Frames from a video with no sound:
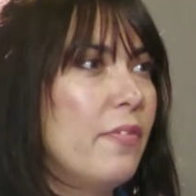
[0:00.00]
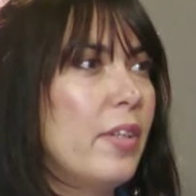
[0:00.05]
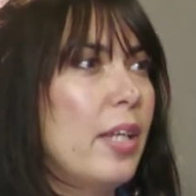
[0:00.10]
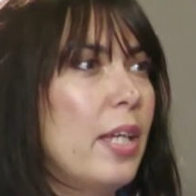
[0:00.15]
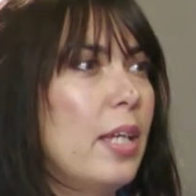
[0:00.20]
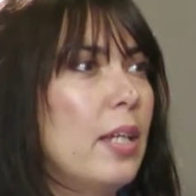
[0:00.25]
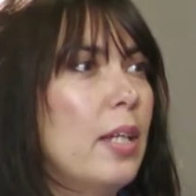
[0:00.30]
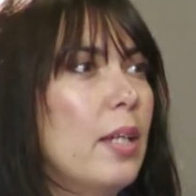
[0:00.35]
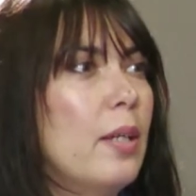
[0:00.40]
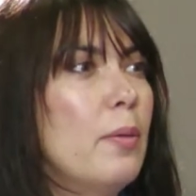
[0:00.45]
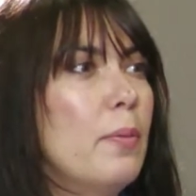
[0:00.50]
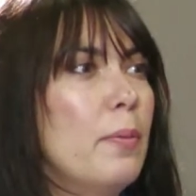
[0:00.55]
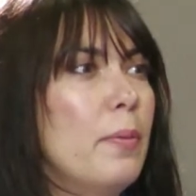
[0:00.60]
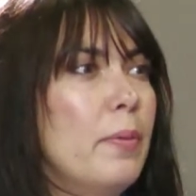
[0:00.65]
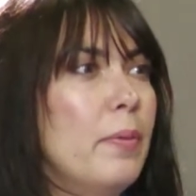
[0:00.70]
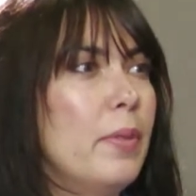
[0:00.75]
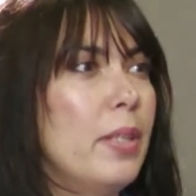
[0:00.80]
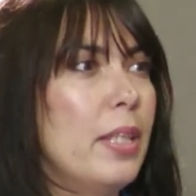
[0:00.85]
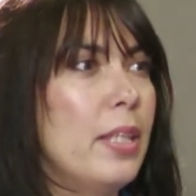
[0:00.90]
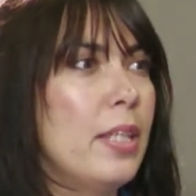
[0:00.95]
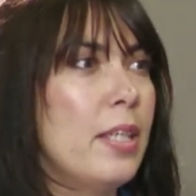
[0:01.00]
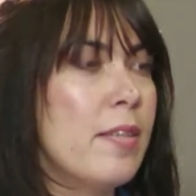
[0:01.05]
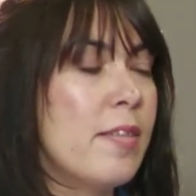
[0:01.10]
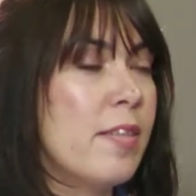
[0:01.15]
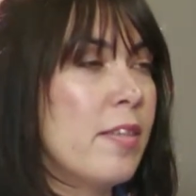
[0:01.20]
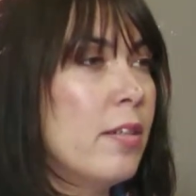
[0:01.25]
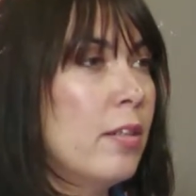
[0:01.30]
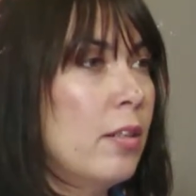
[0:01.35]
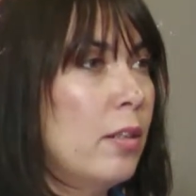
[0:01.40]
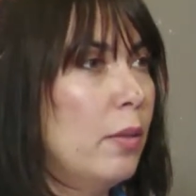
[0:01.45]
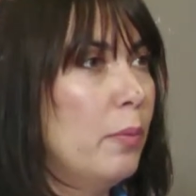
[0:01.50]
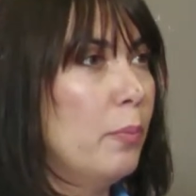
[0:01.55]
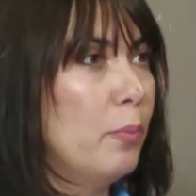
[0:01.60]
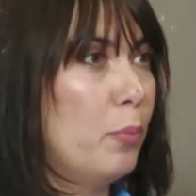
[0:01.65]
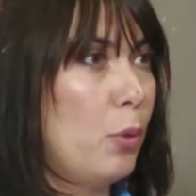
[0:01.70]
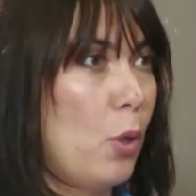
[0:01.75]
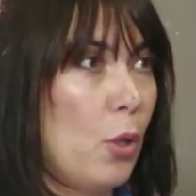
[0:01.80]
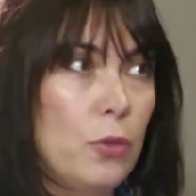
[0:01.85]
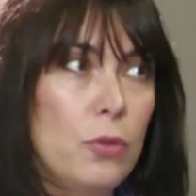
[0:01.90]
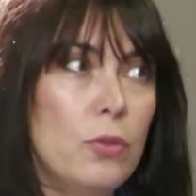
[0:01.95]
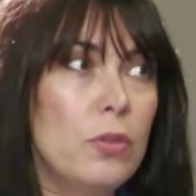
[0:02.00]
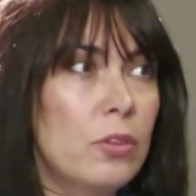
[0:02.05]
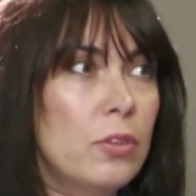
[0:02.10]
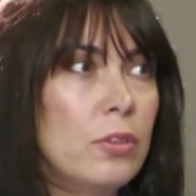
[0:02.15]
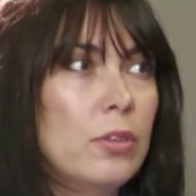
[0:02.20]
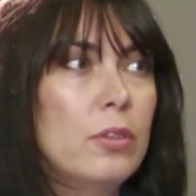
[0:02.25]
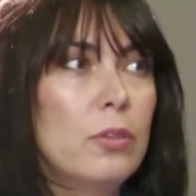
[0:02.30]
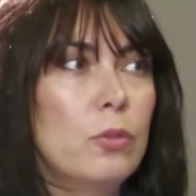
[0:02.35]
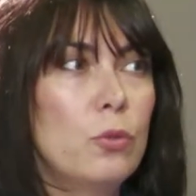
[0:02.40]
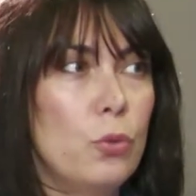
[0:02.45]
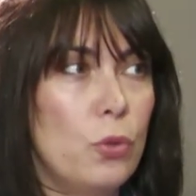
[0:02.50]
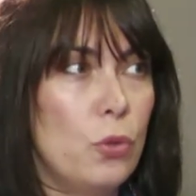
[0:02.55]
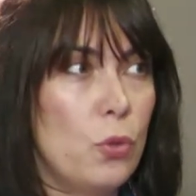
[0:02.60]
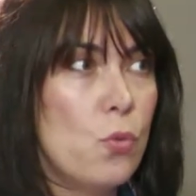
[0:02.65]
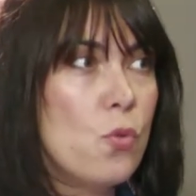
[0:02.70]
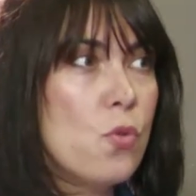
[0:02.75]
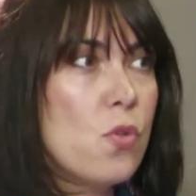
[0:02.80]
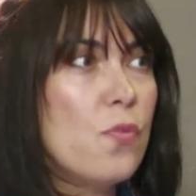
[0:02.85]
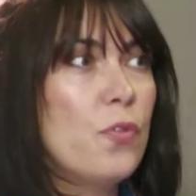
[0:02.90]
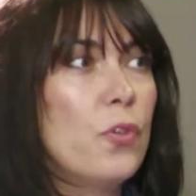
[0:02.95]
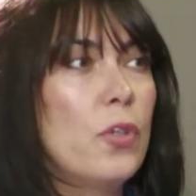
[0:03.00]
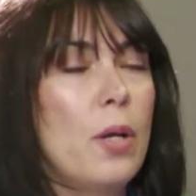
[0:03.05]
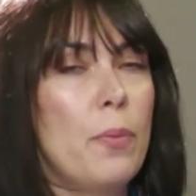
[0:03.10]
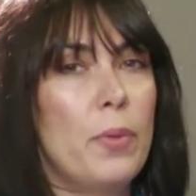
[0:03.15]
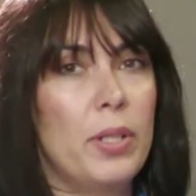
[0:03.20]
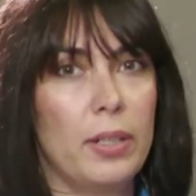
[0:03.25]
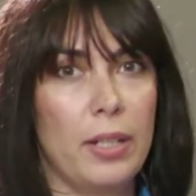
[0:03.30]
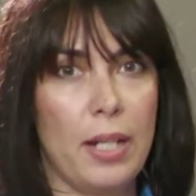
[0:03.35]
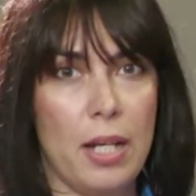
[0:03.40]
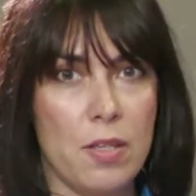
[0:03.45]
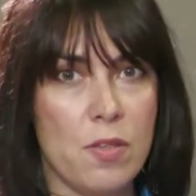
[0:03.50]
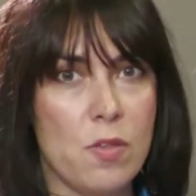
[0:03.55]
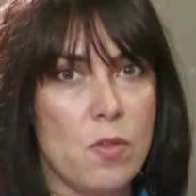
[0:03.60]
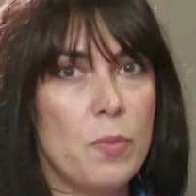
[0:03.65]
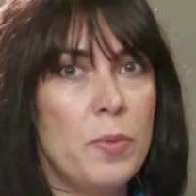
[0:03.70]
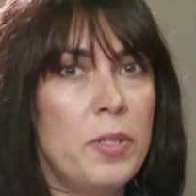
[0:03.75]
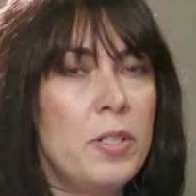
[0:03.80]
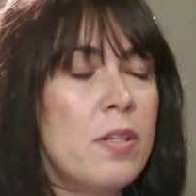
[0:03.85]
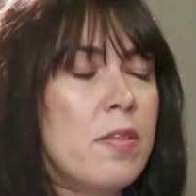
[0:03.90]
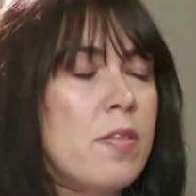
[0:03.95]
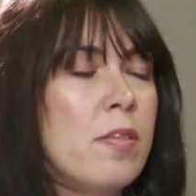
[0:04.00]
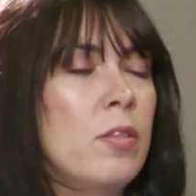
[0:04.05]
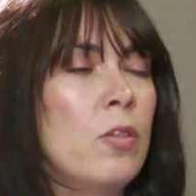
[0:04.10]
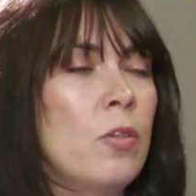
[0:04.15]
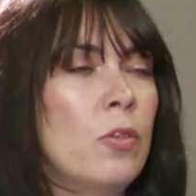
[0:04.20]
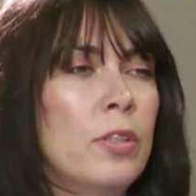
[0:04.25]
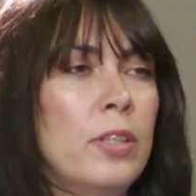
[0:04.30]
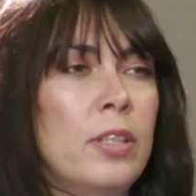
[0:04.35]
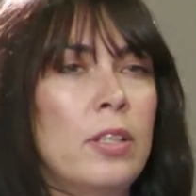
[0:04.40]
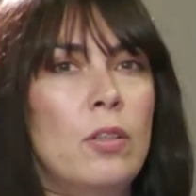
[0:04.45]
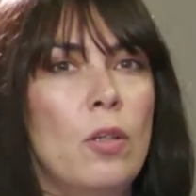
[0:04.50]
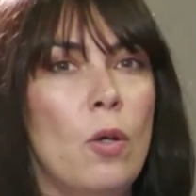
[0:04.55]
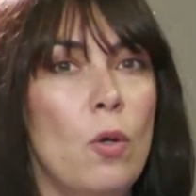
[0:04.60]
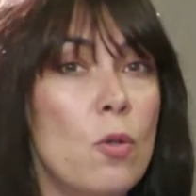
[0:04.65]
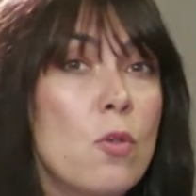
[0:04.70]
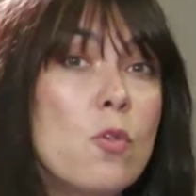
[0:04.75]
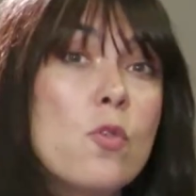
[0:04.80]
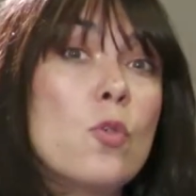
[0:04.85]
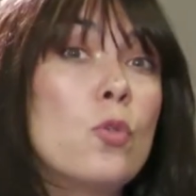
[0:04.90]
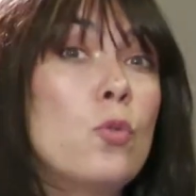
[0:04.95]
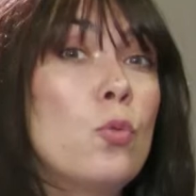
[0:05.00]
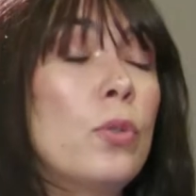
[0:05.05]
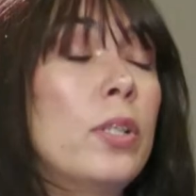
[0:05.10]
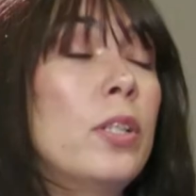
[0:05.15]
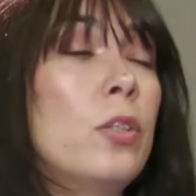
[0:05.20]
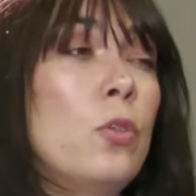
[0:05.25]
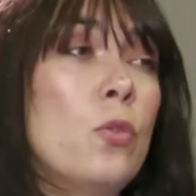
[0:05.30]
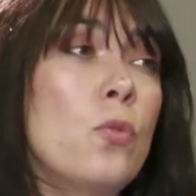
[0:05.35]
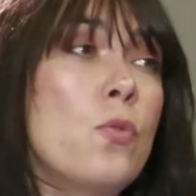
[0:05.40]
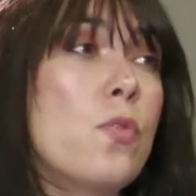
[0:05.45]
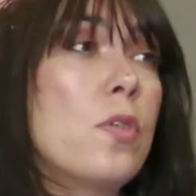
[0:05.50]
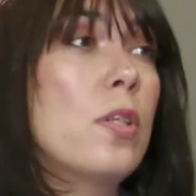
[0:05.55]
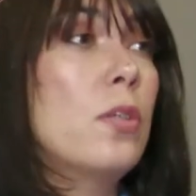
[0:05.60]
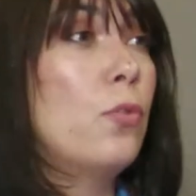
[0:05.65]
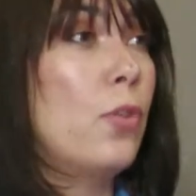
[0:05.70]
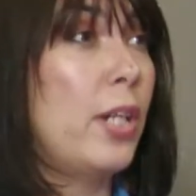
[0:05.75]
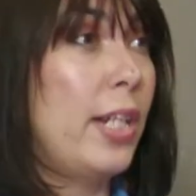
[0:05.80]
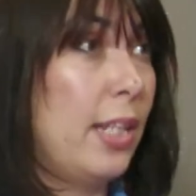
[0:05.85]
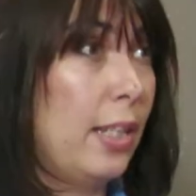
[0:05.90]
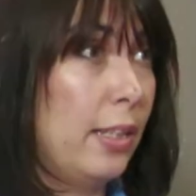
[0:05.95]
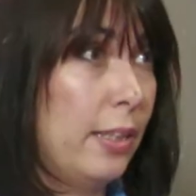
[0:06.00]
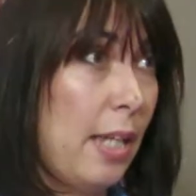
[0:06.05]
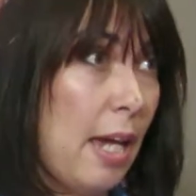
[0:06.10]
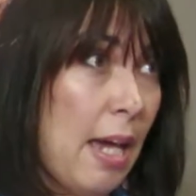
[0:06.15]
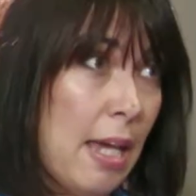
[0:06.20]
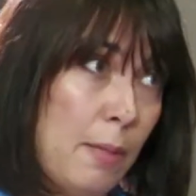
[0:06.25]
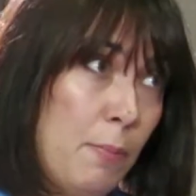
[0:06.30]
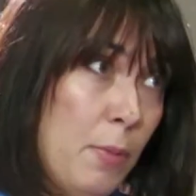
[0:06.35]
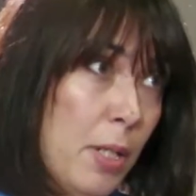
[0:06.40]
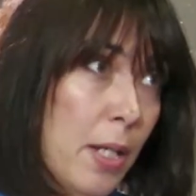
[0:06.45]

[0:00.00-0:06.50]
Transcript: a easier product to use for our customers in order also to reduce the training time.